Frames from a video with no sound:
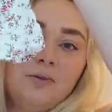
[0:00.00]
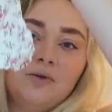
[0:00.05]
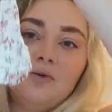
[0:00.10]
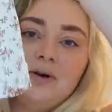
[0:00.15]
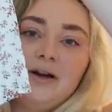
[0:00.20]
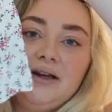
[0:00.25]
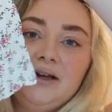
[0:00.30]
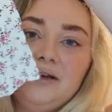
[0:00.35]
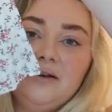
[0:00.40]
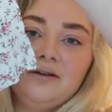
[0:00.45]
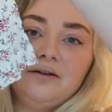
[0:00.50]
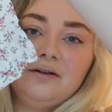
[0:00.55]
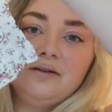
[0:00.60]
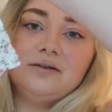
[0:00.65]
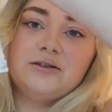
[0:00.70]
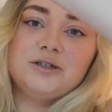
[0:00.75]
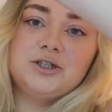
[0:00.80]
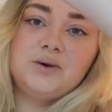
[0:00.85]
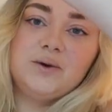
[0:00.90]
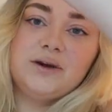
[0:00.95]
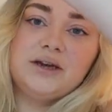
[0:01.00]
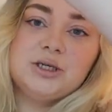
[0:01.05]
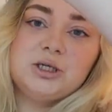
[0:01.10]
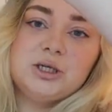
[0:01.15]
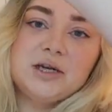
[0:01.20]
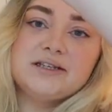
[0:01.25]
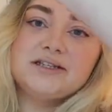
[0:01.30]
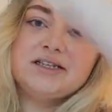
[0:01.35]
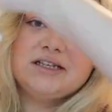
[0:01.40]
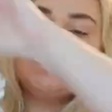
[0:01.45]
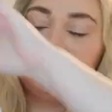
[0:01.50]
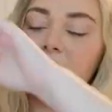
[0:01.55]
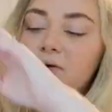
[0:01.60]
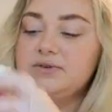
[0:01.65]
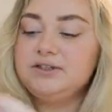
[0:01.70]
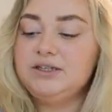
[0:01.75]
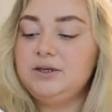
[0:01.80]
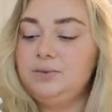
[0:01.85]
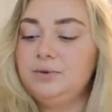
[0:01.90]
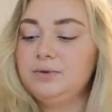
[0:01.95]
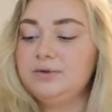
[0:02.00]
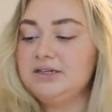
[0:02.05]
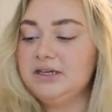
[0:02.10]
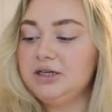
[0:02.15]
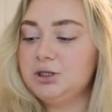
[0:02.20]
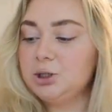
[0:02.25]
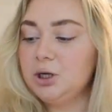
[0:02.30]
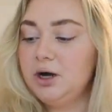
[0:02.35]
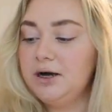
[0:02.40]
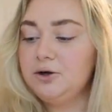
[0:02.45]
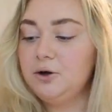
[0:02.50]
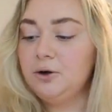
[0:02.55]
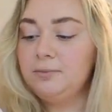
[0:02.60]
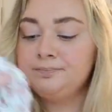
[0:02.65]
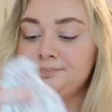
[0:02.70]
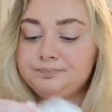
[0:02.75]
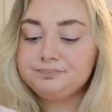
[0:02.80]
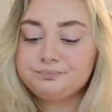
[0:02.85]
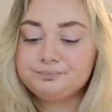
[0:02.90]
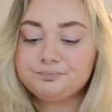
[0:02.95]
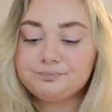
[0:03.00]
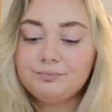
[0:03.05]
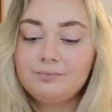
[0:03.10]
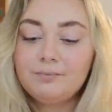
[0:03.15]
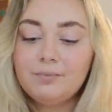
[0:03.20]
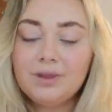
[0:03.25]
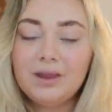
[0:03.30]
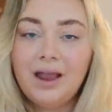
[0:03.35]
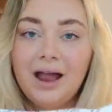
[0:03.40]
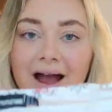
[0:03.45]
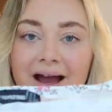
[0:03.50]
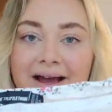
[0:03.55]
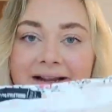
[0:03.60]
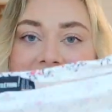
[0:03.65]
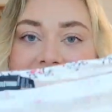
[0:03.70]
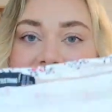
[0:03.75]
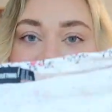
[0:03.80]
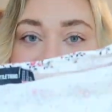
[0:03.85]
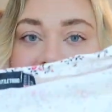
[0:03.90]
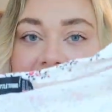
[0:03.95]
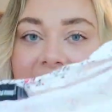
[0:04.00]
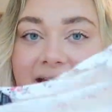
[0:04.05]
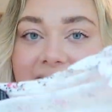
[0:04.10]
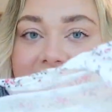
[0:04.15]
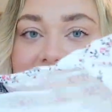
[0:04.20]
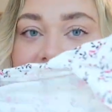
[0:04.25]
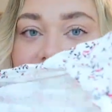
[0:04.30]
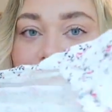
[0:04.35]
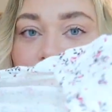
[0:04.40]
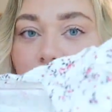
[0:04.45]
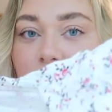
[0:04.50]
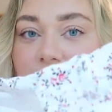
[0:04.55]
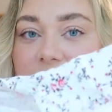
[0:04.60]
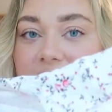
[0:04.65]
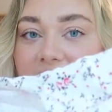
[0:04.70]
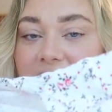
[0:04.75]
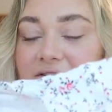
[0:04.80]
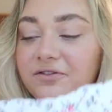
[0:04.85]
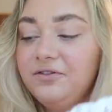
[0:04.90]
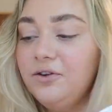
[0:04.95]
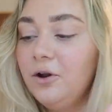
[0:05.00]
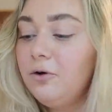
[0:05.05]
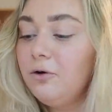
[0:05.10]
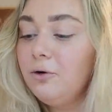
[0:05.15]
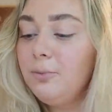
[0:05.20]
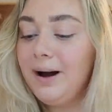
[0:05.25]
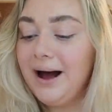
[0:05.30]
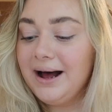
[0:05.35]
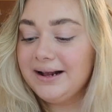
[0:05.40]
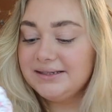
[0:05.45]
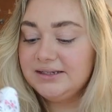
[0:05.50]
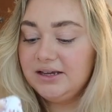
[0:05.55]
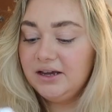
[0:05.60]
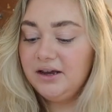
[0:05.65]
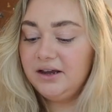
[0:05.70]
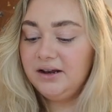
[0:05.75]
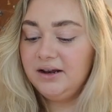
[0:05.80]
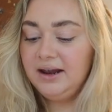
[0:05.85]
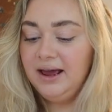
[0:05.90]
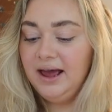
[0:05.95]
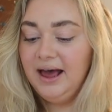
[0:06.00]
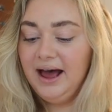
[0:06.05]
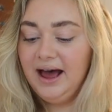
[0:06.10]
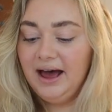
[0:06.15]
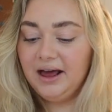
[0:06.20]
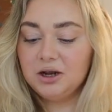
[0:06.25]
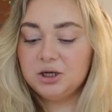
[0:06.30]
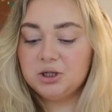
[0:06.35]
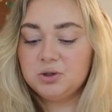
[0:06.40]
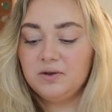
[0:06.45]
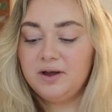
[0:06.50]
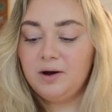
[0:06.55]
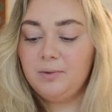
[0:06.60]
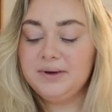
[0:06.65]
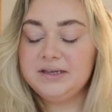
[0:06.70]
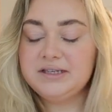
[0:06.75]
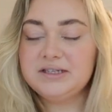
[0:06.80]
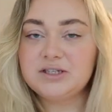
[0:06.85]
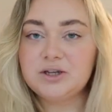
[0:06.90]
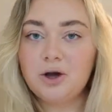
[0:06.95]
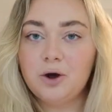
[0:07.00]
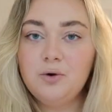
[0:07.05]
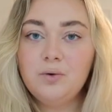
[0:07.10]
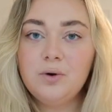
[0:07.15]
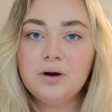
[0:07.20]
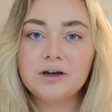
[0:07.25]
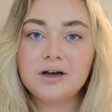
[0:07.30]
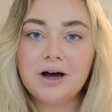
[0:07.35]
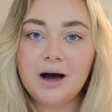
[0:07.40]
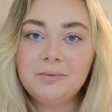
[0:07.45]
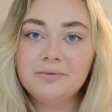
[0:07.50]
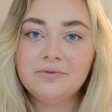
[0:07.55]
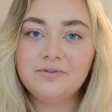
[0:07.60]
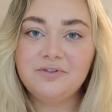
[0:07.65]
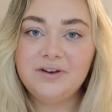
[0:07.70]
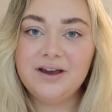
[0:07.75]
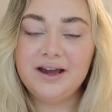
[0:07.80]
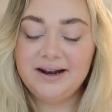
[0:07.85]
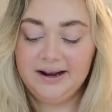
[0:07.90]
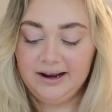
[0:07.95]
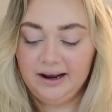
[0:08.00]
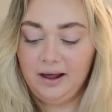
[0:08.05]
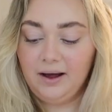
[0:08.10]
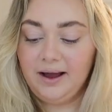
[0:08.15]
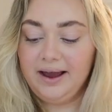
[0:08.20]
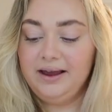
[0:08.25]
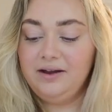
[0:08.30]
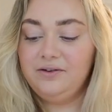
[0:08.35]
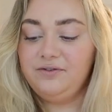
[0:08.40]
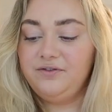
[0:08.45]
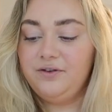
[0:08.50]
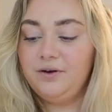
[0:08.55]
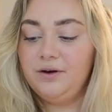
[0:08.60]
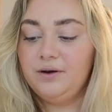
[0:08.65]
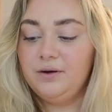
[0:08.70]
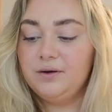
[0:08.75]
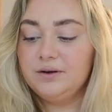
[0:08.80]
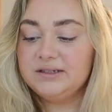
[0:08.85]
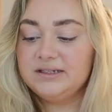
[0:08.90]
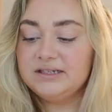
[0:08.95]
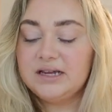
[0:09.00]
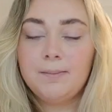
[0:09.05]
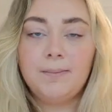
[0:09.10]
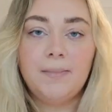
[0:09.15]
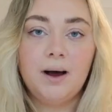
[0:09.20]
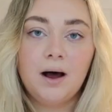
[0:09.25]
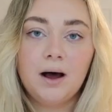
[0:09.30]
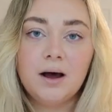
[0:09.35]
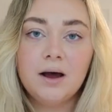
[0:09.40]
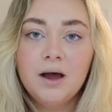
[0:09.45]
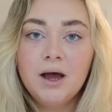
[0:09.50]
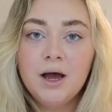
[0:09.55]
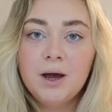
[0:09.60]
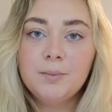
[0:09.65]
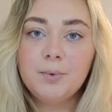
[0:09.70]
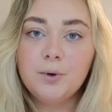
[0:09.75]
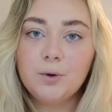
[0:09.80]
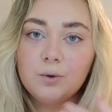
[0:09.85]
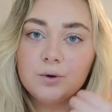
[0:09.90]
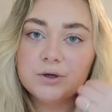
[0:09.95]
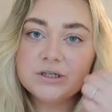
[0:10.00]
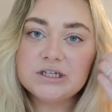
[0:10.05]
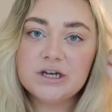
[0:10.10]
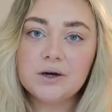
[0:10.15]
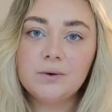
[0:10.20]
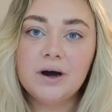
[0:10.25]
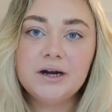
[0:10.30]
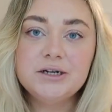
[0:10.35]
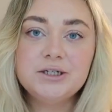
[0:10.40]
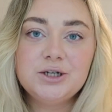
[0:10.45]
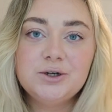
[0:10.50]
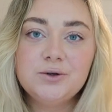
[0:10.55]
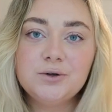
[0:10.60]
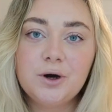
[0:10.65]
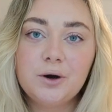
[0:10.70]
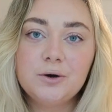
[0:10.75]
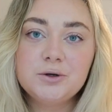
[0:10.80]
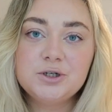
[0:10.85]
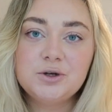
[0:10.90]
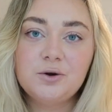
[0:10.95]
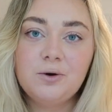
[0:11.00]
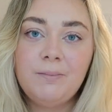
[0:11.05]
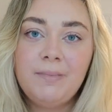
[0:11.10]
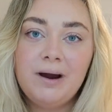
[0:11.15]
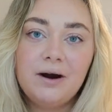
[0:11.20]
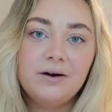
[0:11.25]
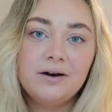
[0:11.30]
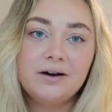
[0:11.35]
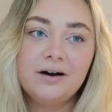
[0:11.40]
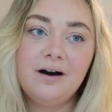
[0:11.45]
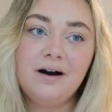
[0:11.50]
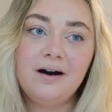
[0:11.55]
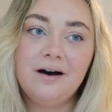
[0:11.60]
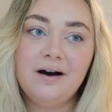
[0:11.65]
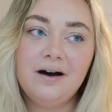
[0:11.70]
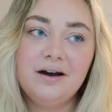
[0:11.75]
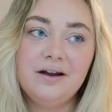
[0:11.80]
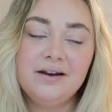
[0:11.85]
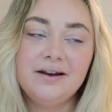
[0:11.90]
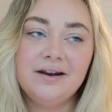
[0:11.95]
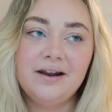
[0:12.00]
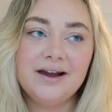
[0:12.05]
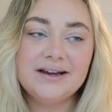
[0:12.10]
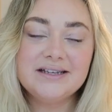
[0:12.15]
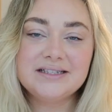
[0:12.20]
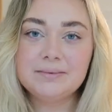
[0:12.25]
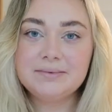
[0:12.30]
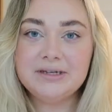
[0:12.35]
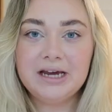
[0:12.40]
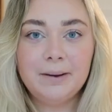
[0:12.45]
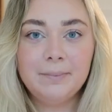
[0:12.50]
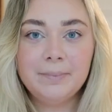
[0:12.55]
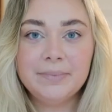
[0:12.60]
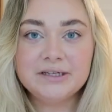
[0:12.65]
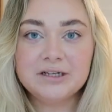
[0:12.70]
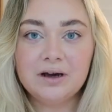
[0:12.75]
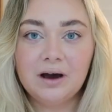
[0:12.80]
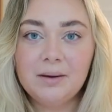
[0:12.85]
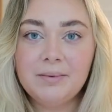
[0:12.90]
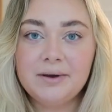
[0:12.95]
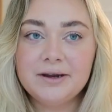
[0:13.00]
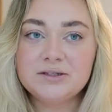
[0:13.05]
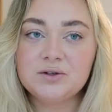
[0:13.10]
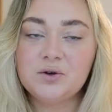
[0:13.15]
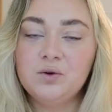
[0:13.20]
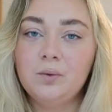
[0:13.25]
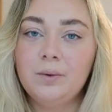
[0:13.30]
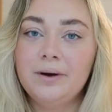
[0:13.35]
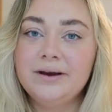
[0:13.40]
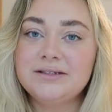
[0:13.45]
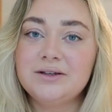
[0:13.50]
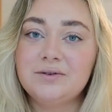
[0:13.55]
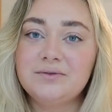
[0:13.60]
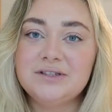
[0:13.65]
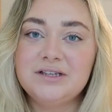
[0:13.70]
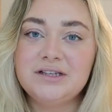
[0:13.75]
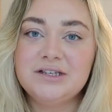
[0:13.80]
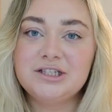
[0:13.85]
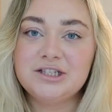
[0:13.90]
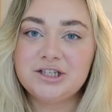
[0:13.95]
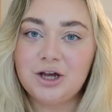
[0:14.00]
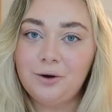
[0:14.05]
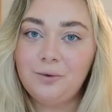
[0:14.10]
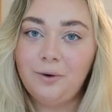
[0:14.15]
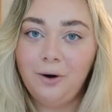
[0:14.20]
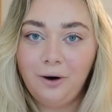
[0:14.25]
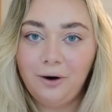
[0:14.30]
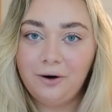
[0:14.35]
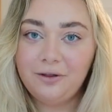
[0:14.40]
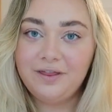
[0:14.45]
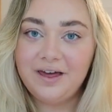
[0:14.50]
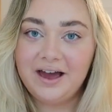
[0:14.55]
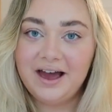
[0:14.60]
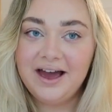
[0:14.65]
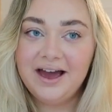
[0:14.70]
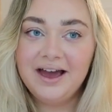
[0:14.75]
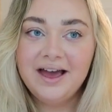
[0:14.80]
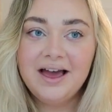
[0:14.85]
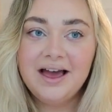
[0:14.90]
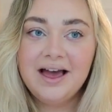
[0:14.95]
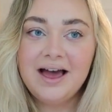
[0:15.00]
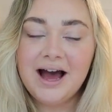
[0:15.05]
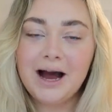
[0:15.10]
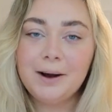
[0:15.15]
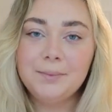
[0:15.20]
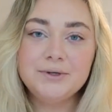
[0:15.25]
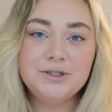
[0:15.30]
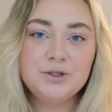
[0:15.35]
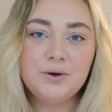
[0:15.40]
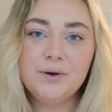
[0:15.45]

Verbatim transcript: I'm not really doing it justice, but obviously we'll see it tried on. And it's this gorgeous like floral pattern, and I just thought that would be so comfy and light for summer. But also I do go to America in like September time, and it's always obviously so hot there, and we're